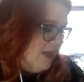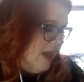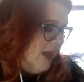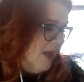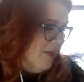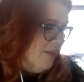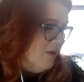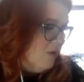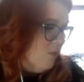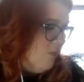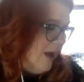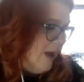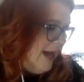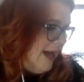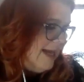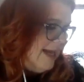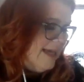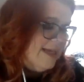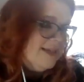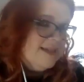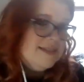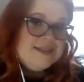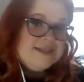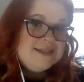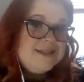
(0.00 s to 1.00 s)

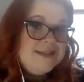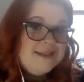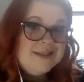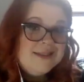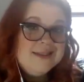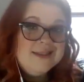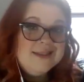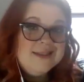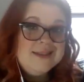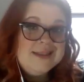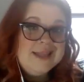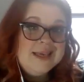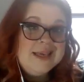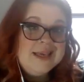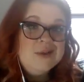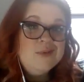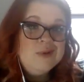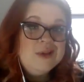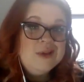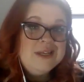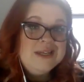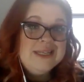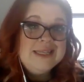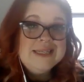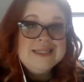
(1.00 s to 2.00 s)
Otherwise, they
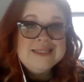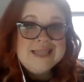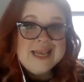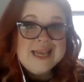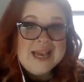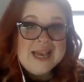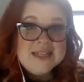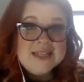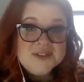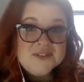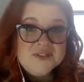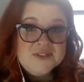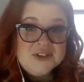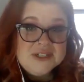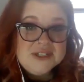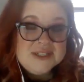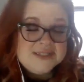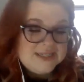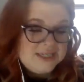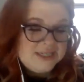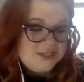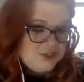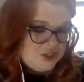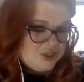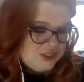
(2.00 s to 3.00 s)
would need to ask for an
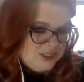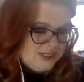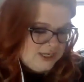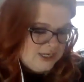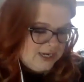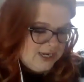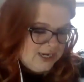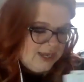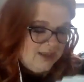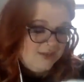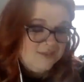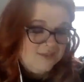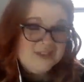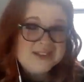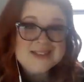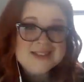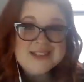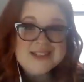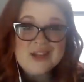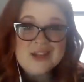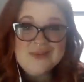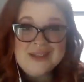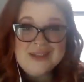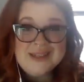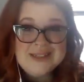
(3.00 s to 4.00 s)
extension and have
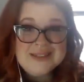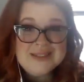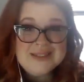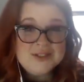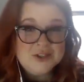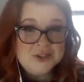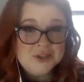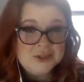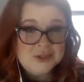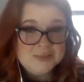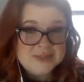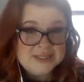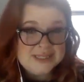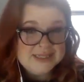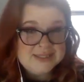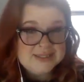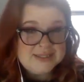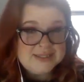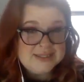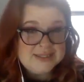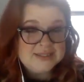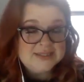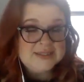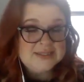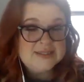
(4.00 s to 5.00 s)
extenuating
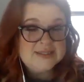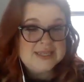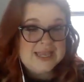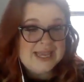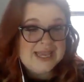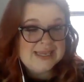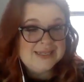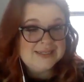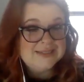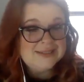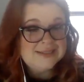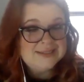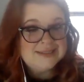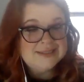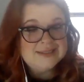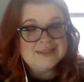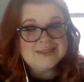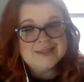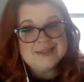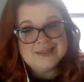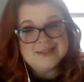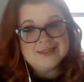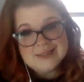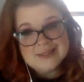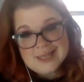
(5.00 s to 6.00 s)
circumstances, and
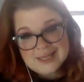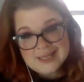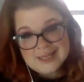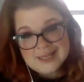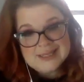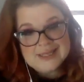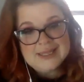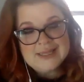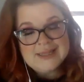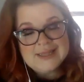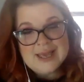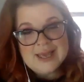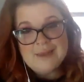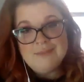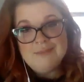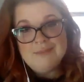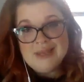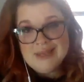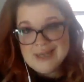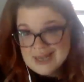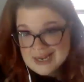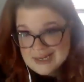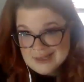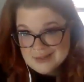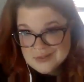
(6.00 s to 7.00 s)
likely that
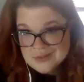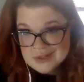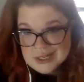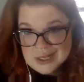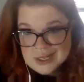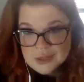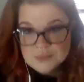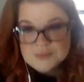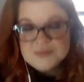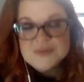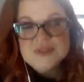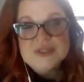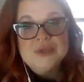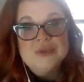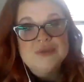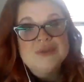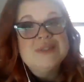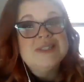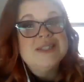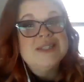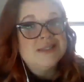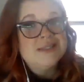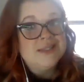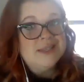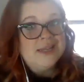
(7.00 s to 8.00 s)
might not even help. So
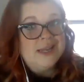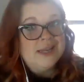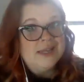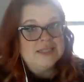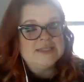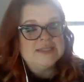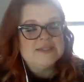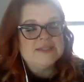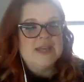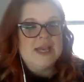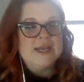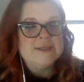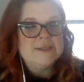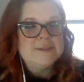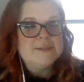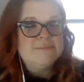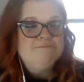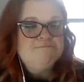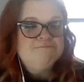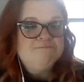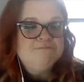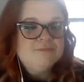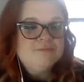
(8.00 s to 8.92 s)
60 days, guys.